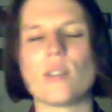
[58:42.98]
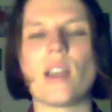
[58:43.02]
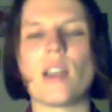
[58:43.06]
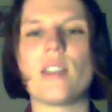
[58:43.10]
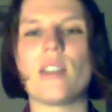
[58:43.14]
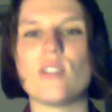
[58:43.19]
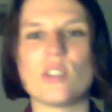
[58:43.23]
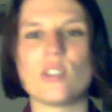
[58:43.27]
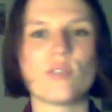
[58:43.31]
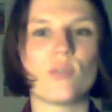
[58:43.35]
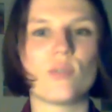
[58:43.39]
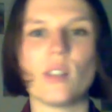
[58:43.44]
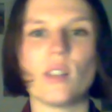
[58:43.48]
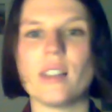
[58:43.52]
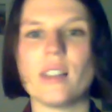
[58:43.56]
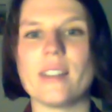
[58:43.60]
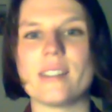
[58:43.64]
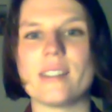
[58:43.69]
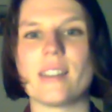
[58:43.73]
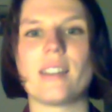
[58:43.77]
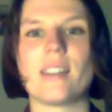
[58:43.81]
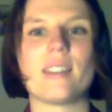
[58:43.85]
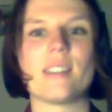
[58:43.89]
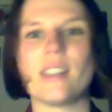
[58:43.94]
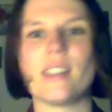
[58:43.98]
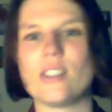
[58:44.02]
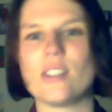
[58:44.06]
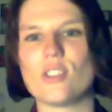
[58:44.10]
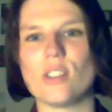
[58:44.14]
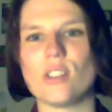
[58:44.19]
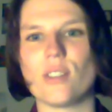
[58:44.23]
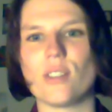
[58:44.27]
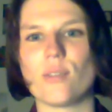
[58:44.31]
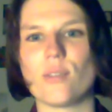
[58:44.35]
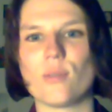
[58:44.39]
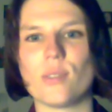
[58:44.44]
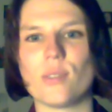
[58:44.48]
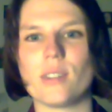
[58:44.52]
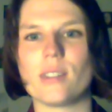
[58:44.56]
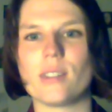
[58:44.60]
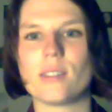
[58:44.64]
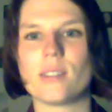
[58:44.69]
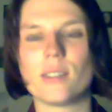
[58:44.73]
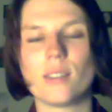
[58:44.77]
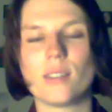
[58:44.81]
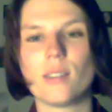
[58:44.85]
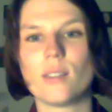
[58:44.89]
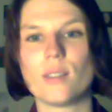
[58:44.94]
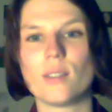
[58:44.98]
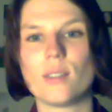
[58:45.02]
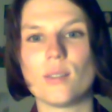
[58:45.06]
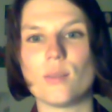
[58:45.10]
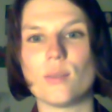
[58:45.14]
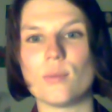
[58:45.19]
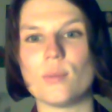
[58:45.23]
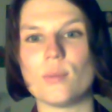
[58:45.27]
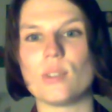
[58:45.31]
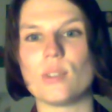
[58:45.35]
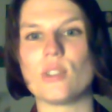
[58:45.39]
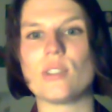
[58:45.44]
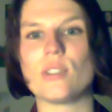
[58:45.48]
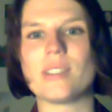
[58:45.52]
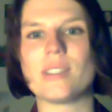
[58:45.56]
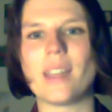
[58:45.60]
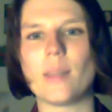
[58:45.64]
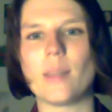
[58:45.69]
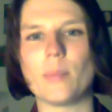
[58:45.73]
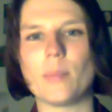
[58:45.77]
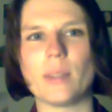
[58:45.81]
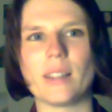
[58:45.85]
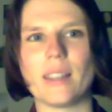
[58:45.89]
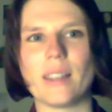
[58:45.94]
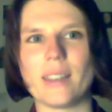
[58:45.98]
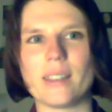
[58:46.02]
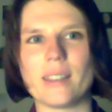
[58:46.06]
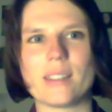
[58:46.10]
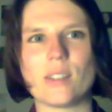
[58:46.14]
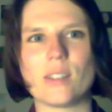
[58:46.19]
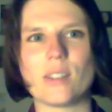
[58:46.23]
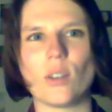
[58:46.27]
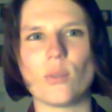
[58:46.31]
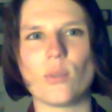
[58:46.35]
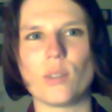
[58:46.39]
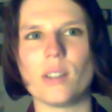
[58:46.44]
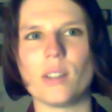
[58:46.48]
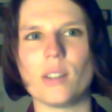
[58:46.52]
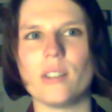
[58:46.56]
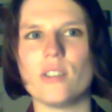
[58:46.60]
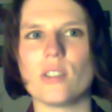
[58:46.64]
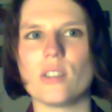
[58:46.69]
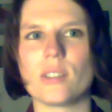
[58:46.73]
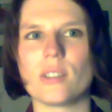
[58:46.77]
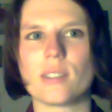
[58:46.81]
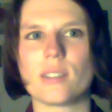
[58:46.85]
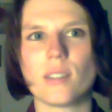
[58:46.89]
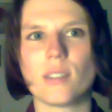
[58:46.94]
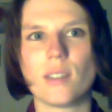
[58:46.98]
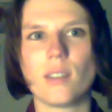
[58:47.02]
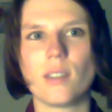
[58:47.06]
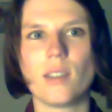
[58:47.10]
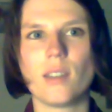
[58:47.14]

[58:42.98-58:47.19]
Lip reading: I just realized that essentially through this, what you said, but like, it's not really just